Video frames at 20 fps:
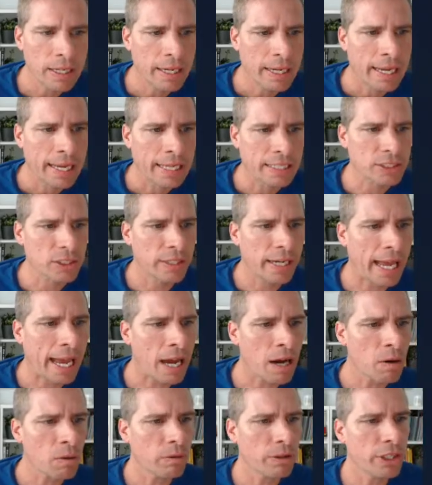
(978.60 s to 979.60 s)
So
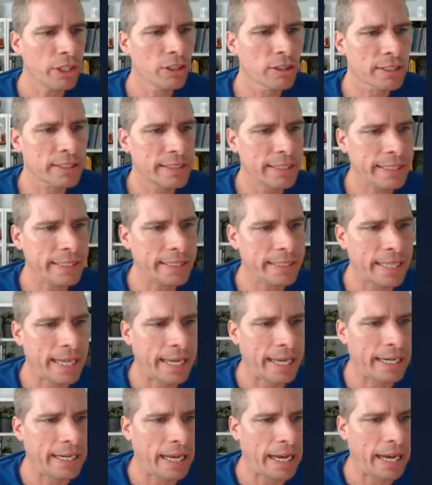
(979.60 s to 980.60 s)
now you'll see
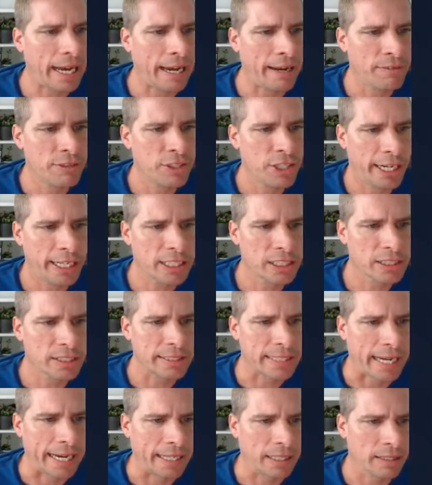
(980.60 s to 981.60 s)
that I've changed the
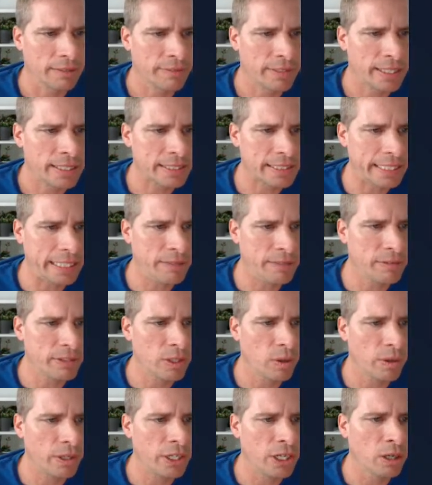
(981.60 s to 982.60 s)
title of this, even
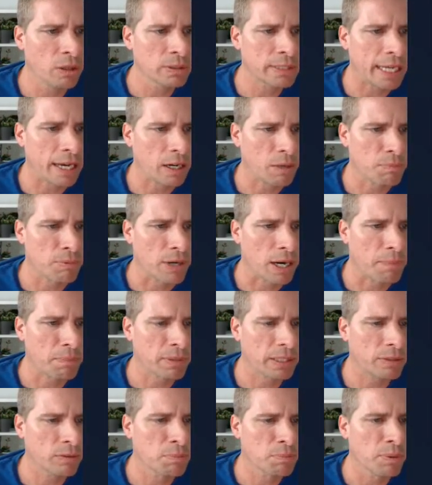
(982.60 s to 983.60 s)
though it knows how to
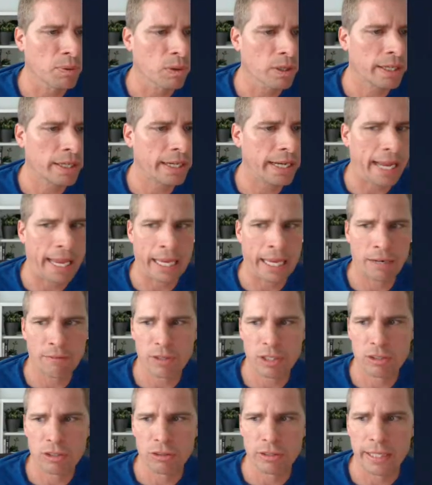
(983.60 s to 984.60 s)
properly report it. And
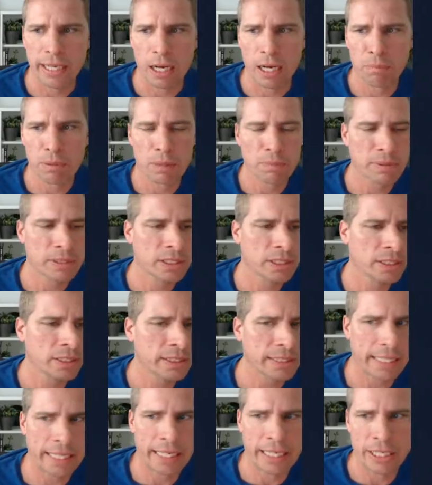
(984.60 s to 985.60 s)
for CrewCal
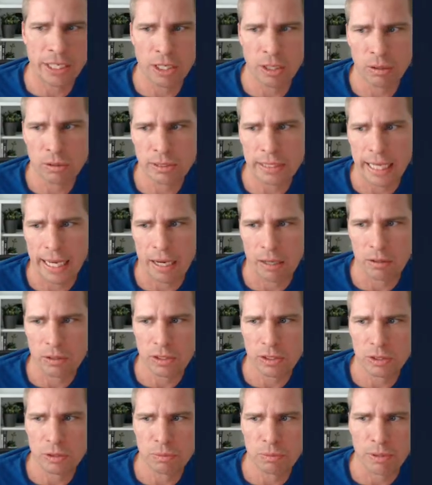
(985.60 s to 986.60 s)
purposes, it knows how
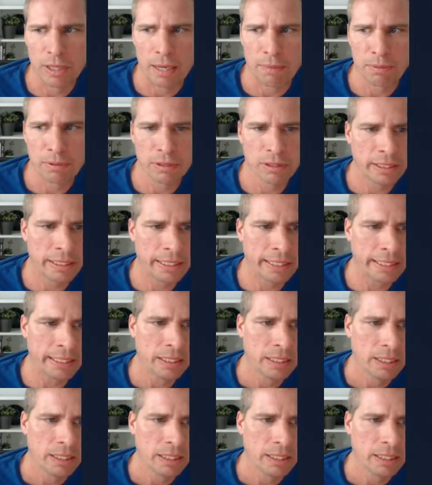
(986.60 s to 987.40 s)
to properly